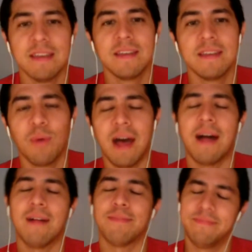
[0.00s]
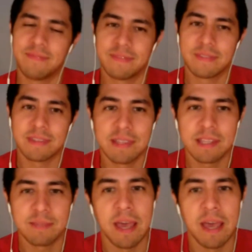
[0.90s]
Yeah. Well,
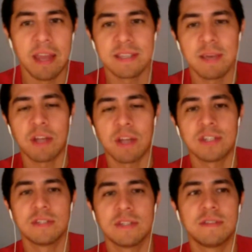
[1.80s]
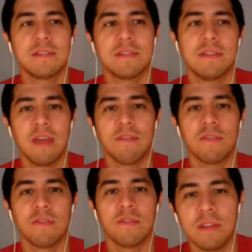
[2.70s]
let's be honest. I watched
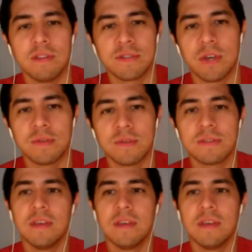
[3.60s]
every one of those shows.